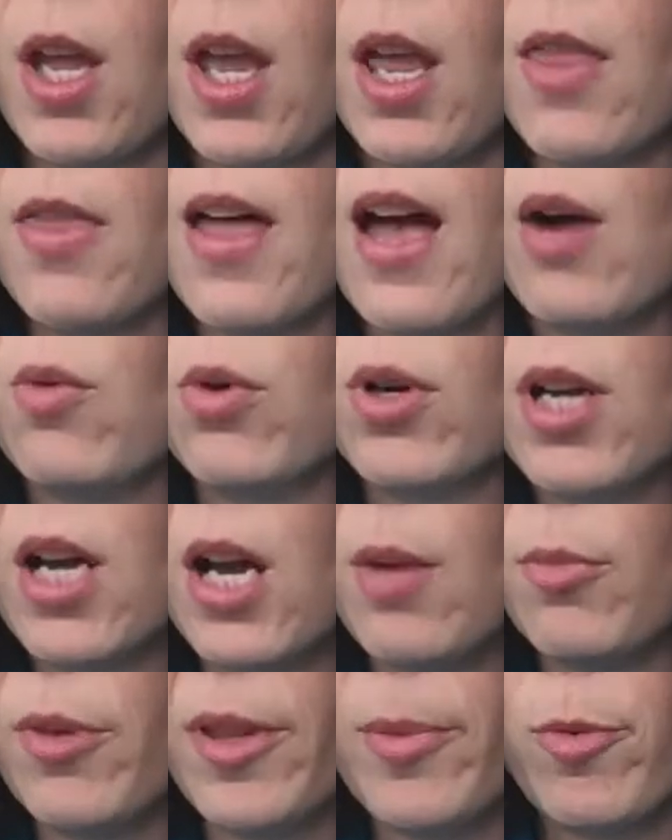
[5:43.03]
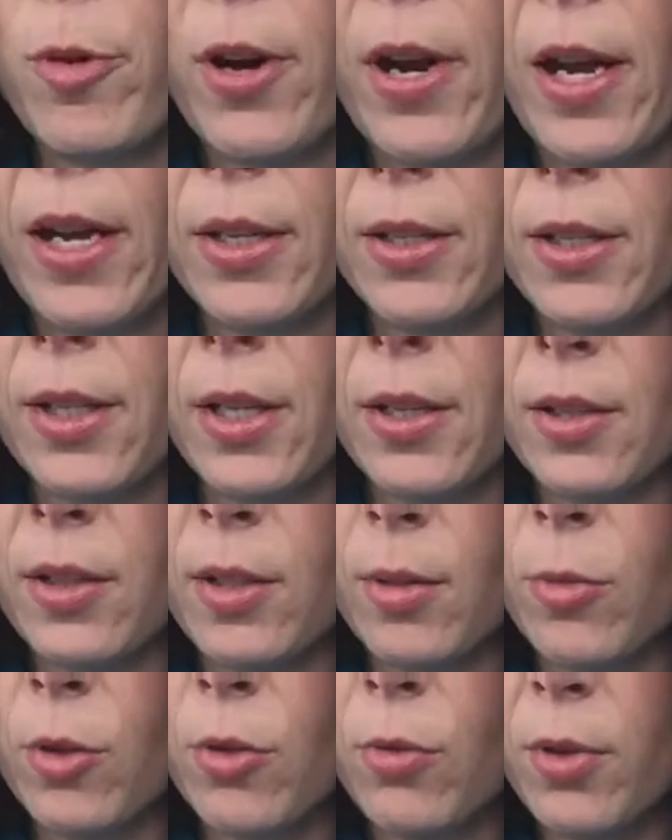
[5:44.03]
and that will come with
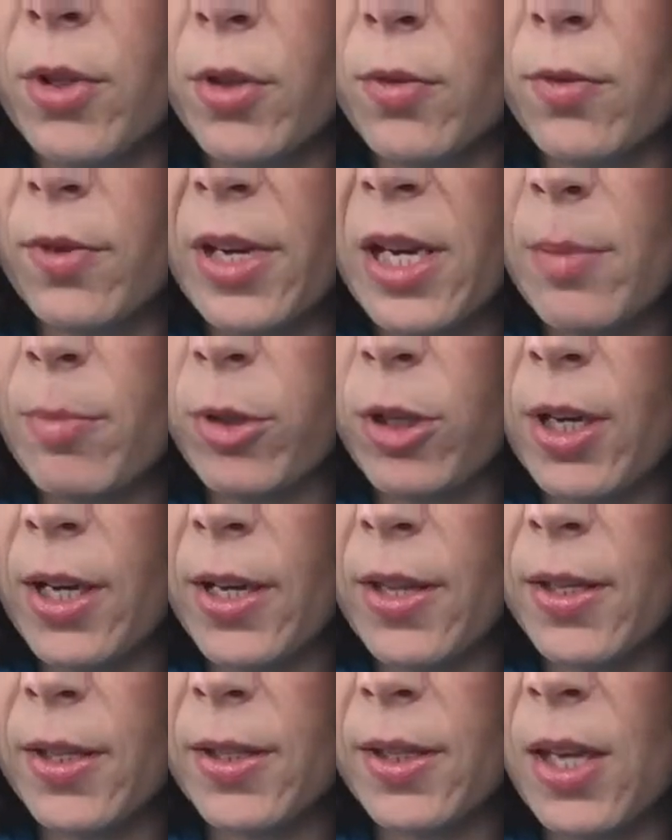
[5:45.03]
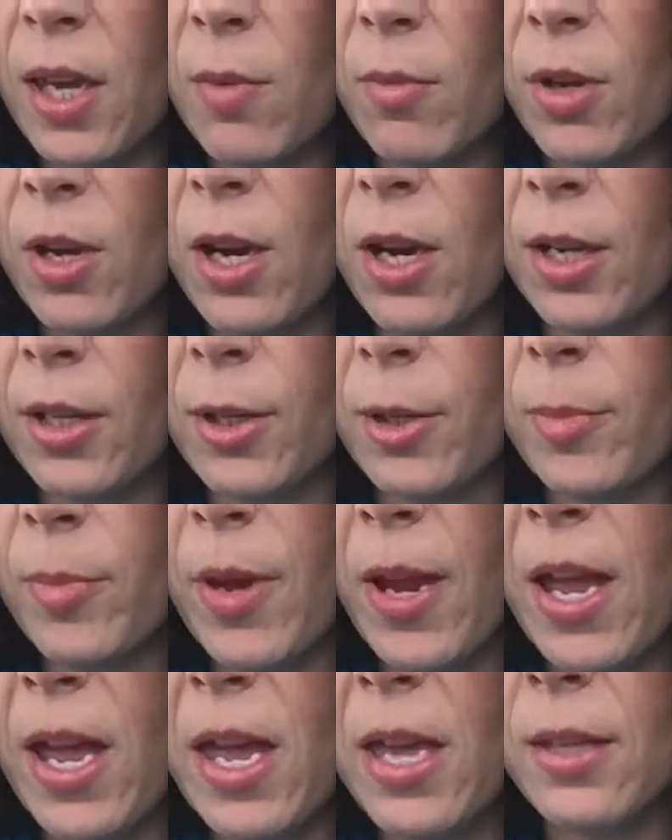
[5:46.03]
practice. I'm going to reapply the same color
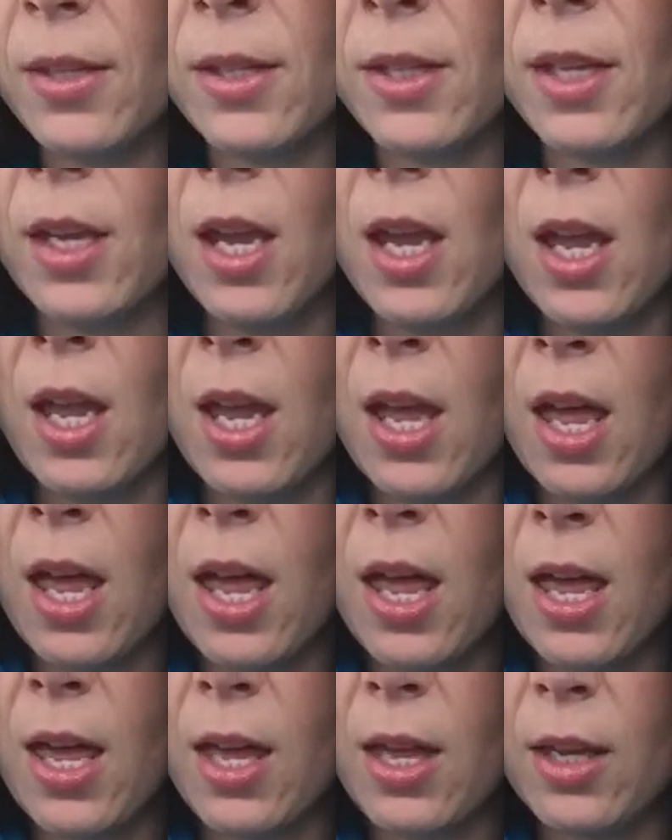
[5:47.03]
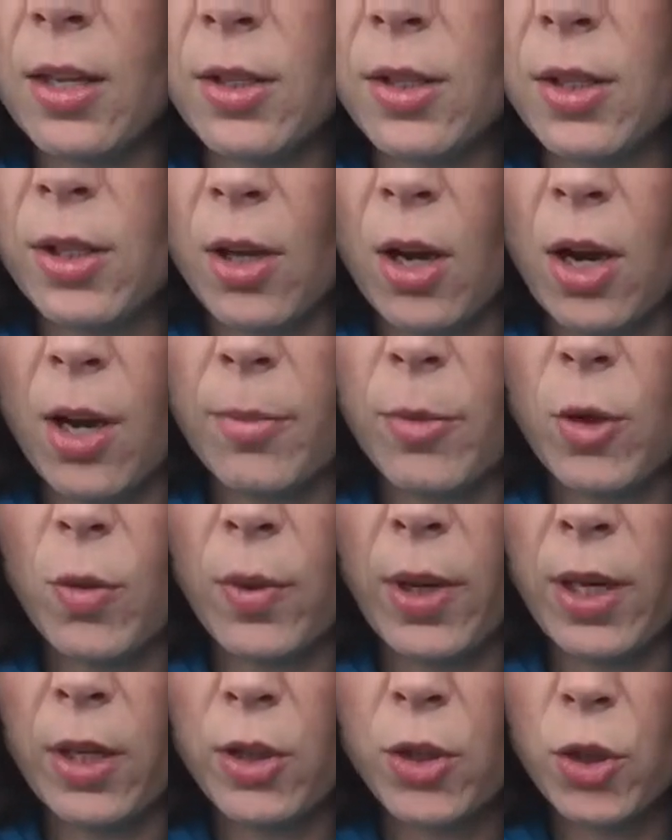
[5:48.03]
paint, and I'm
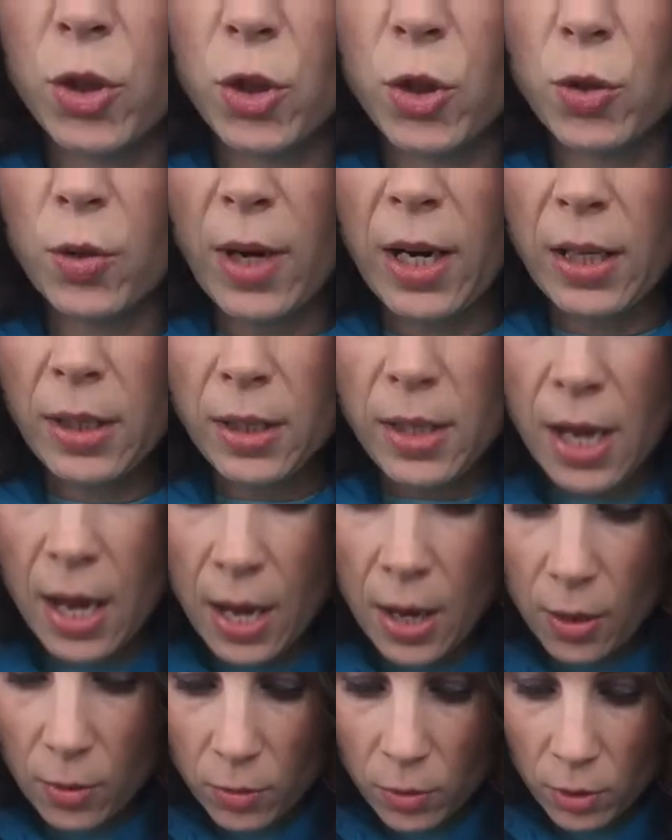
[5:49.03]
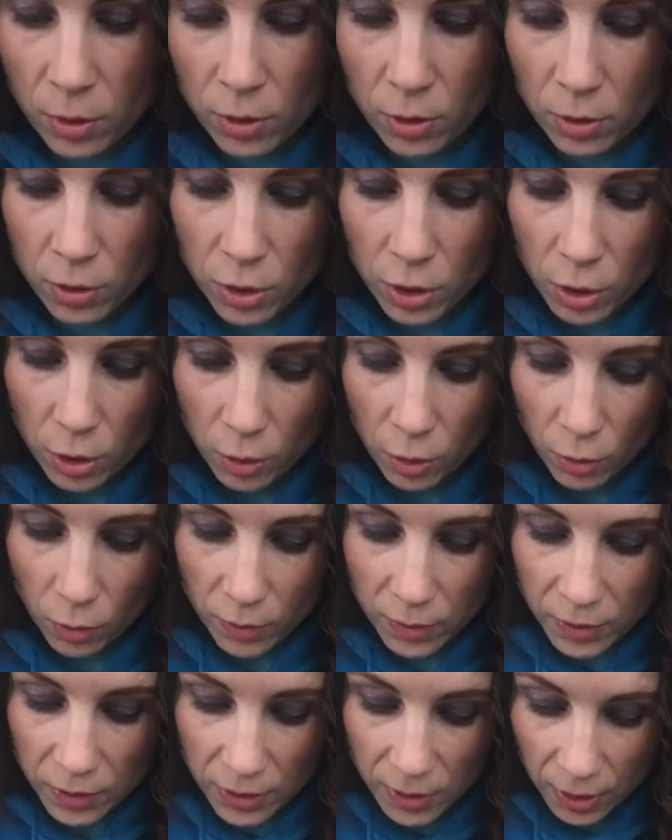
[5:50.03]
going straight down
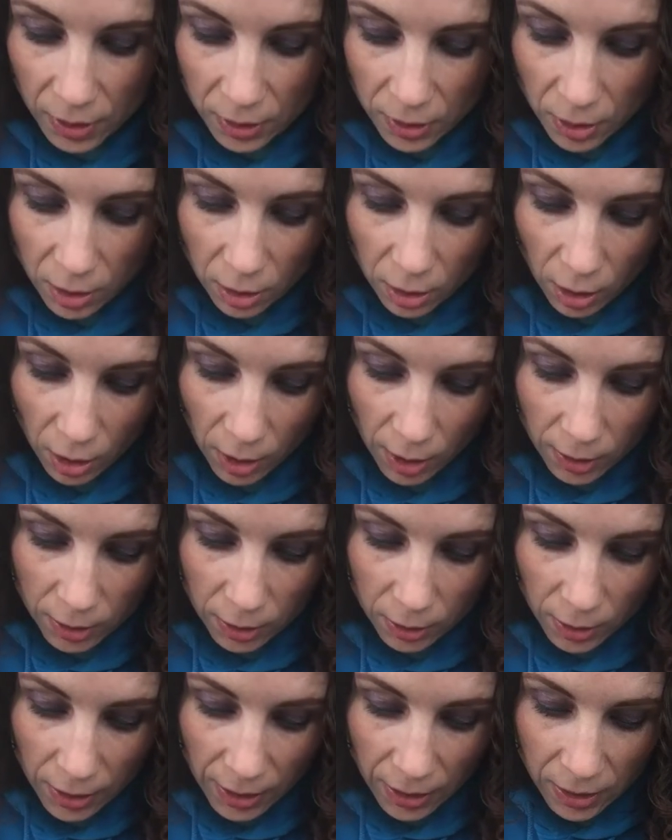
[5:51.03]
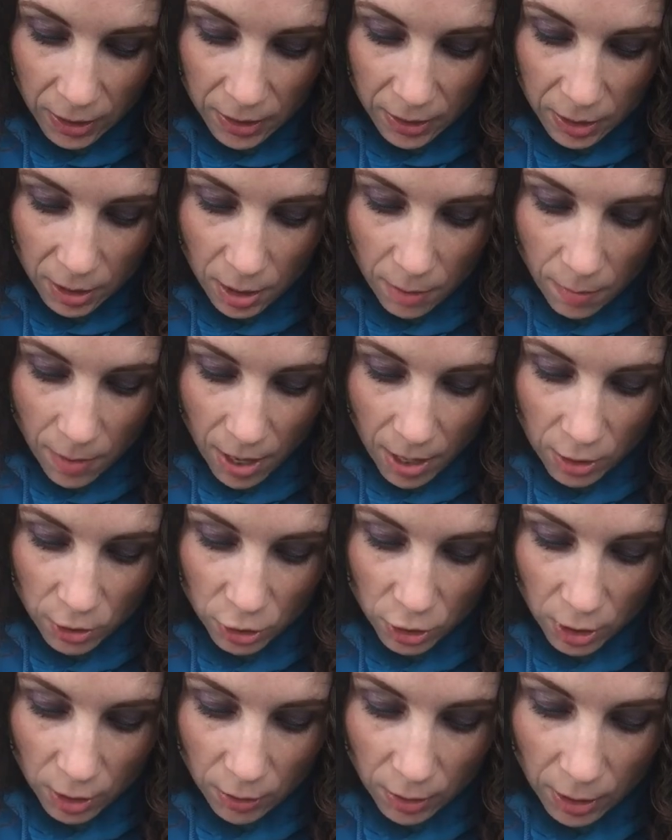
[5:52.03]
to 6 o'clock, like it's an
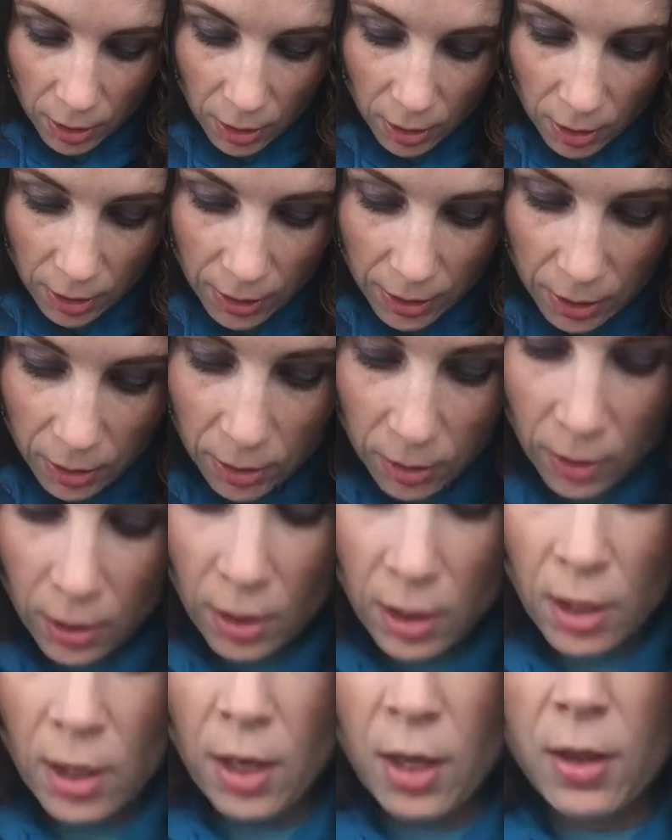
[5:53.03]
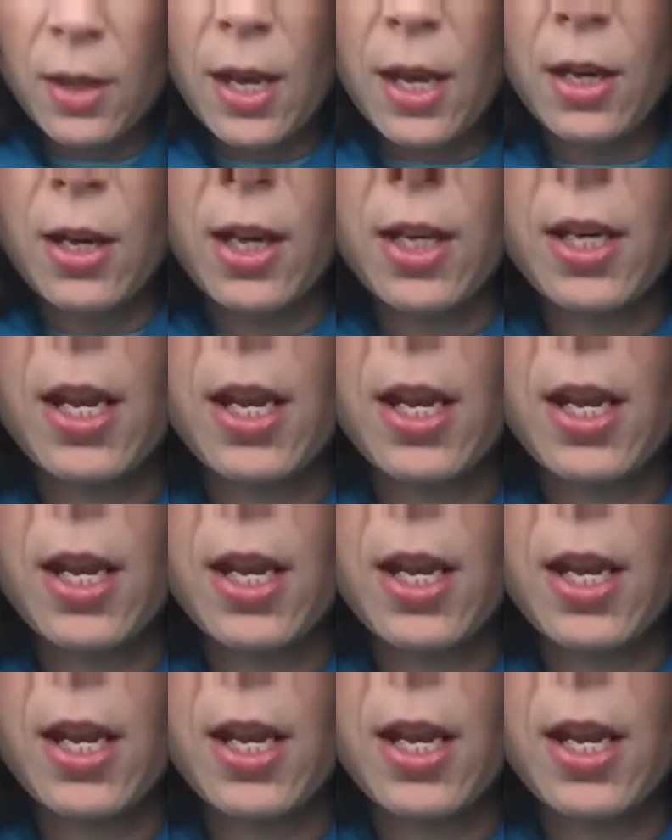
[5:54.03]
imaginary line that I